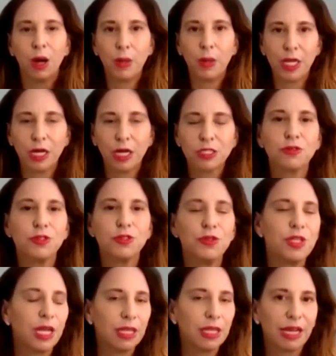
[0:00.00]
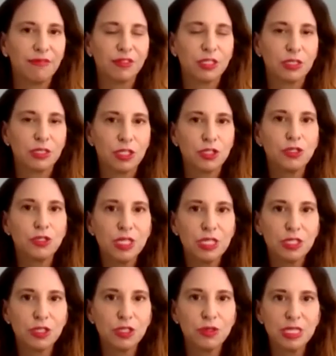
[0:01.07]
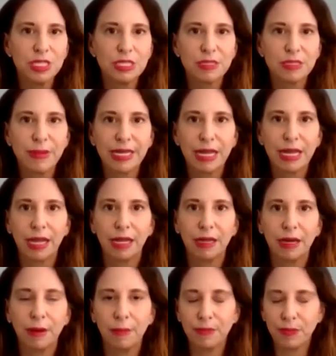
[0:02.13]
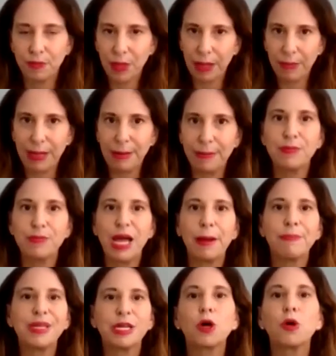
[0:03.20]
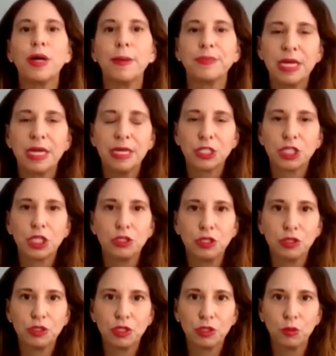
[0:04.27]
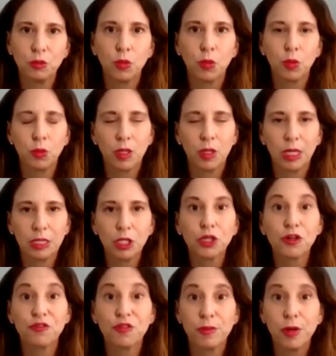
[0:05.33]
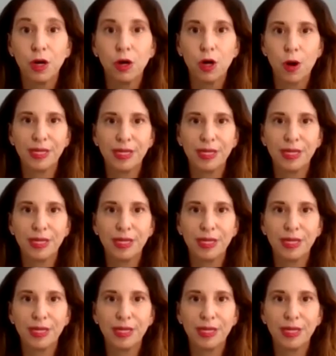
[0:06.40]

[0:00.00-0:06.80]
We also knew that a lot of students might not be equipped to learn from home.